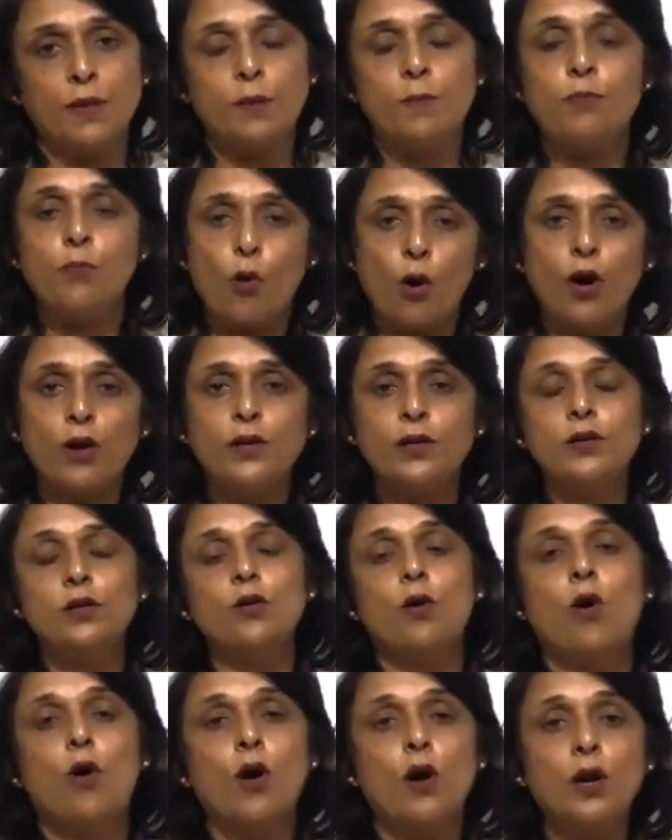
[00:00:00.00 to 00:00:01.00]
important
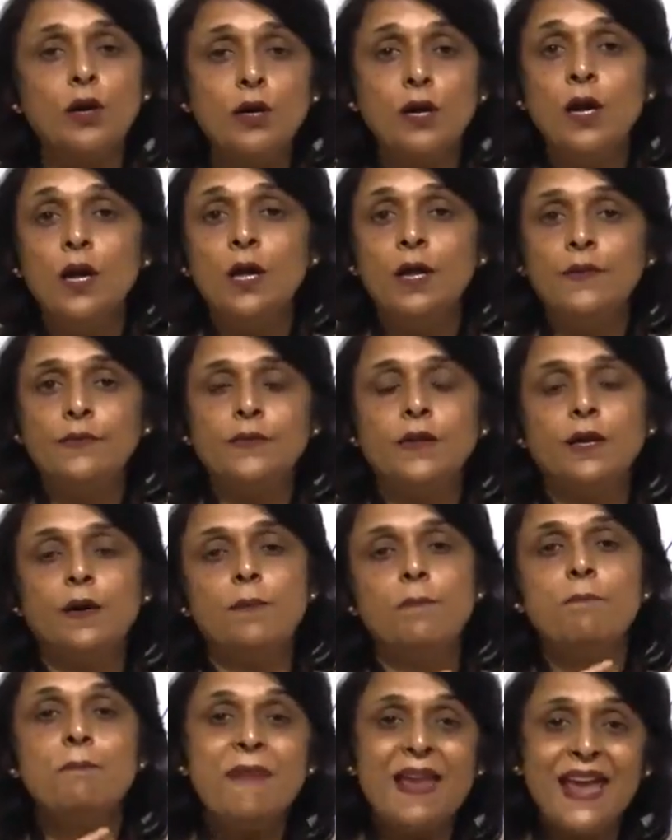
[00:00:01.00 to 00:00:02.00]
or
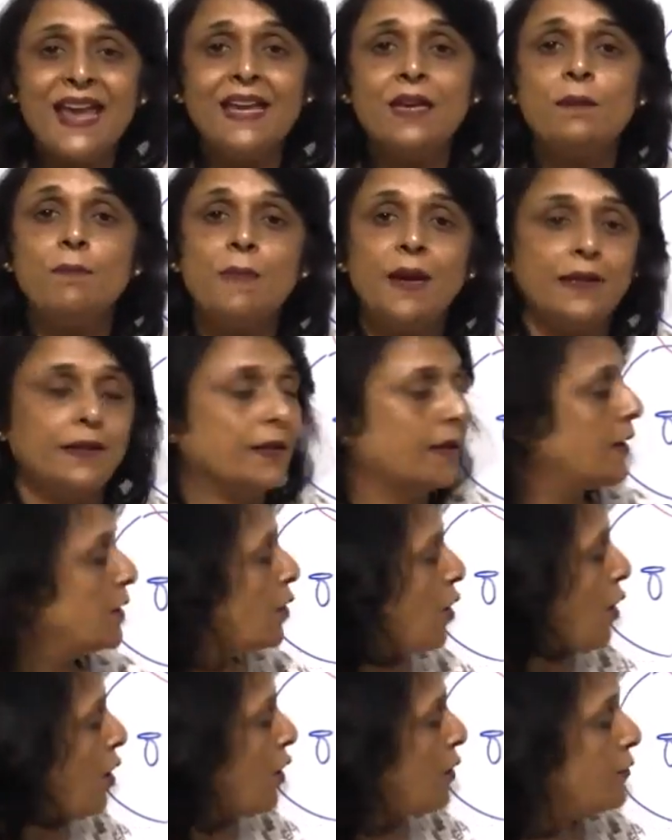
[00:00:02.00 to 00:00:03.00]
the main
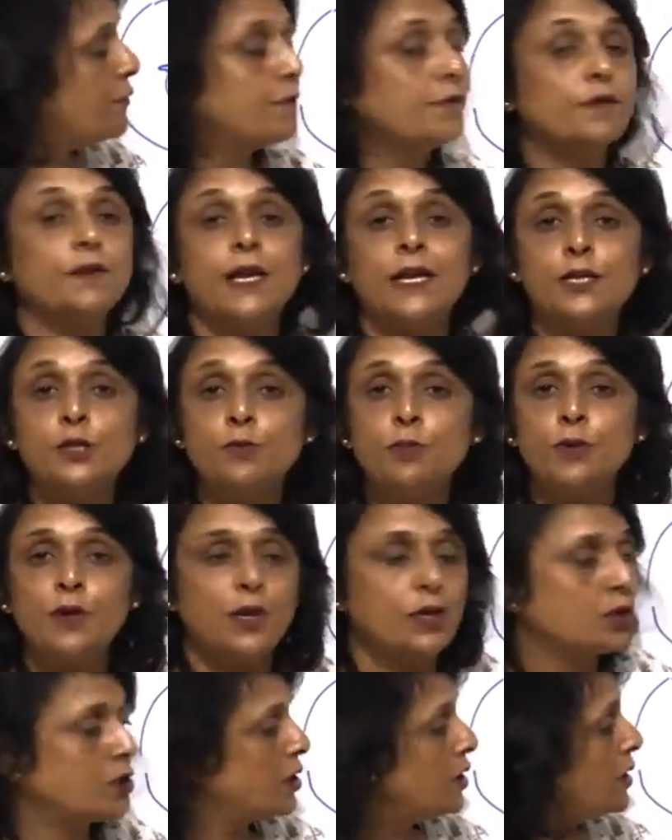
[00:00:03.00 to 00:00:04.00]
method of
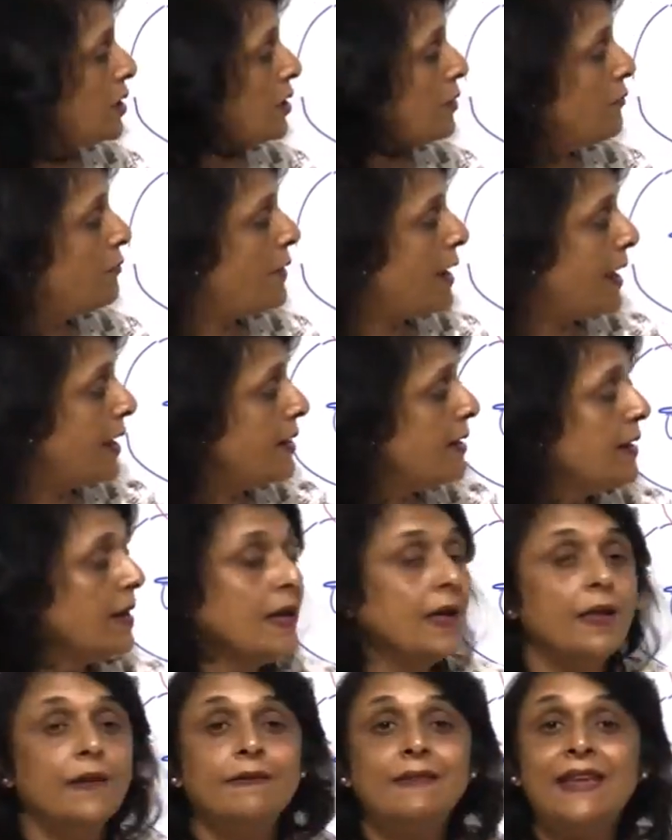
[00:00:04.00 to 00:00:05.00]
respiration when
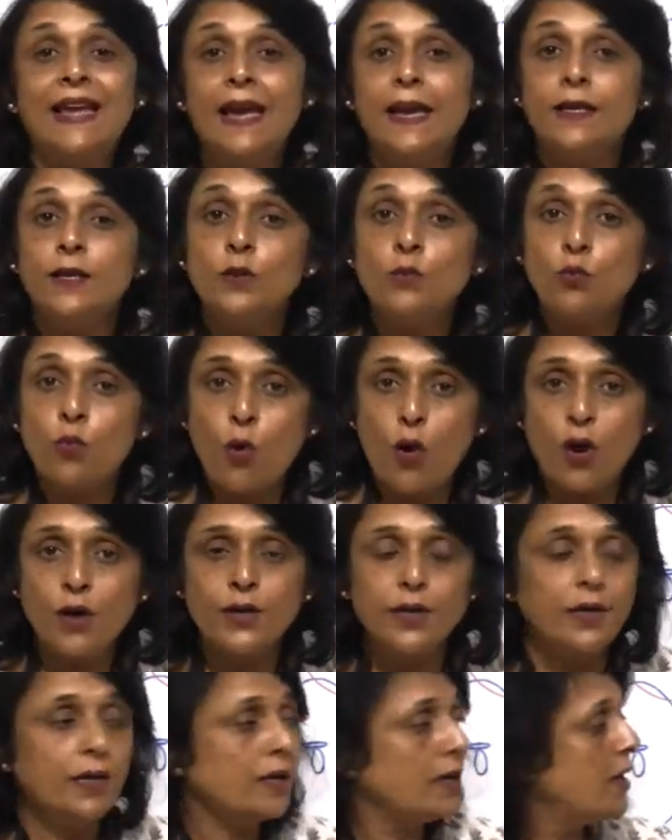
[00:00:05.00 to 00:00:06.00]
they are in
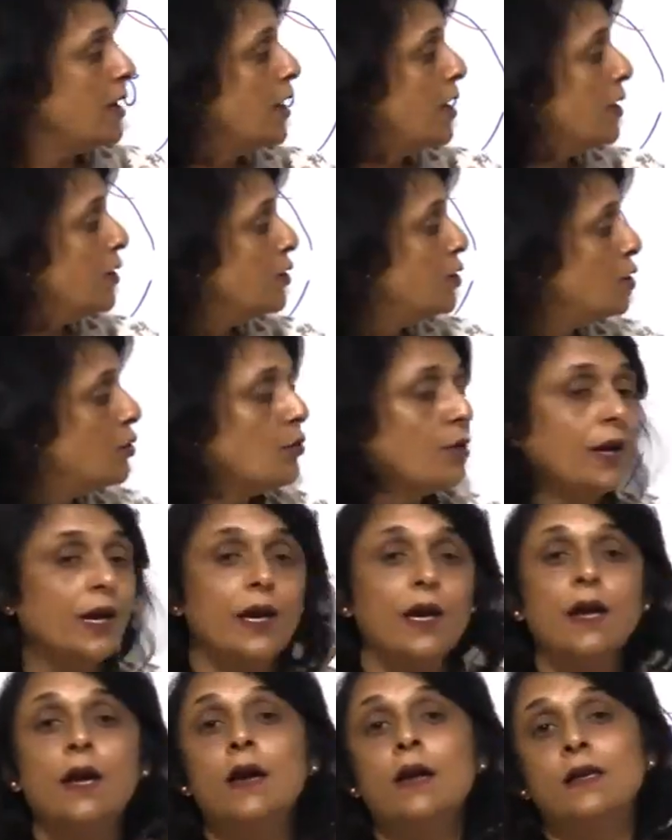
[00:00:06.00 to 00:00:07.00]
water
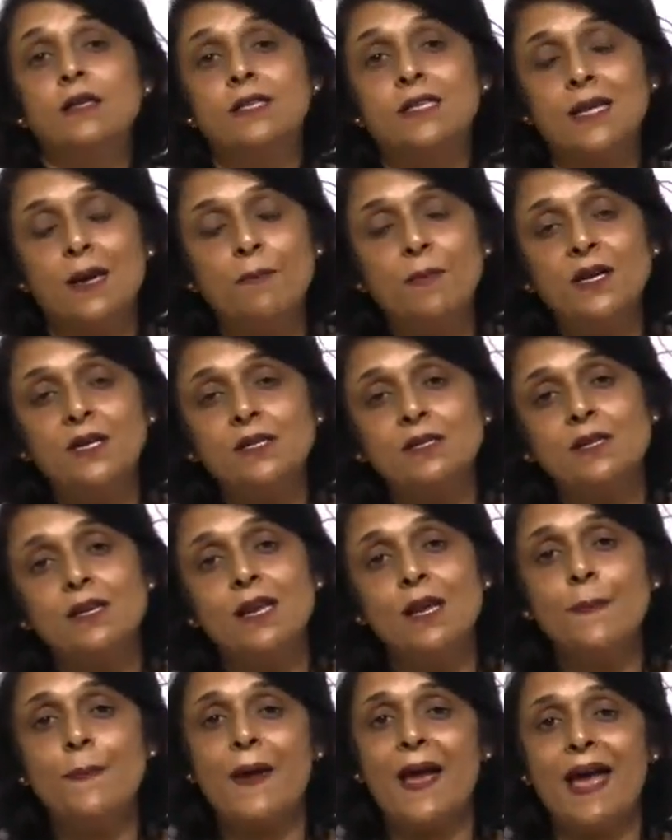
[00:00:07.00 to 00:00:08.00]
during summer
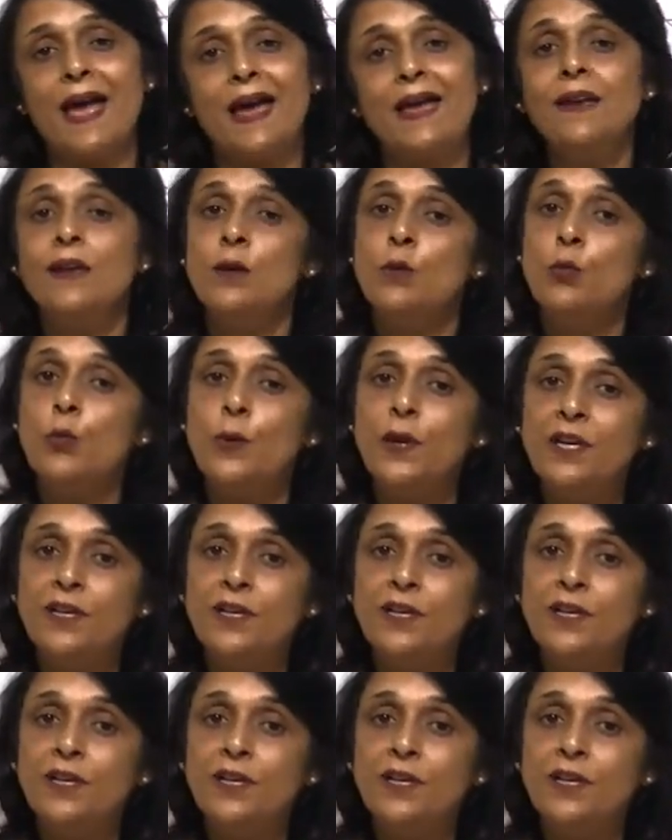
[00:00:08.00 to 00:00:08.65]
sleep and